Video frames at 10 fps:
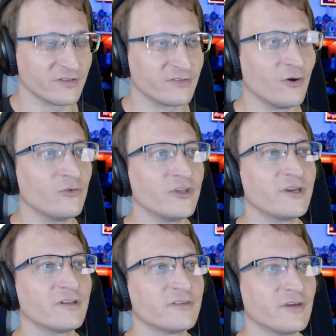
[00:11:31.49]
it's only
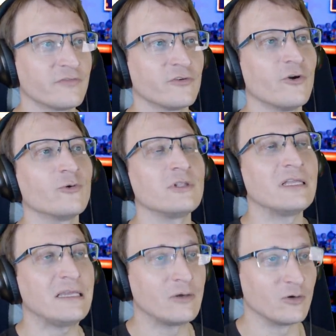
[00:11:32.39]
going to suffer no
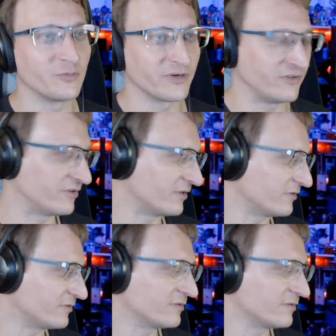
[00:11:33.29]
legal prejudice.